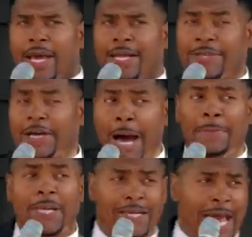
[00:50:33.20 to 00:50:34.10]
it's a
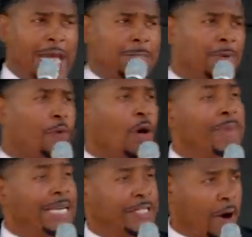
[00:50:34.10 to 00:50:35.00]
couple of days before
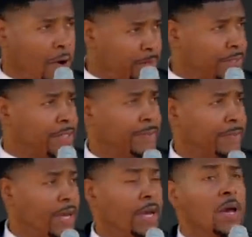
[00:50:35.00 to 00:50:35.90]
midterms.
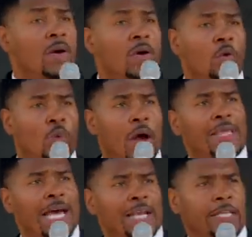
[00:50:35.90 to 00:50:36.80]
We're
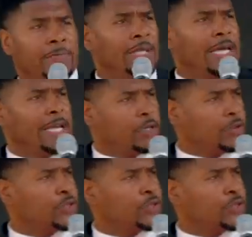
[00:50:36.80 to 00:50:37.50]
letting the political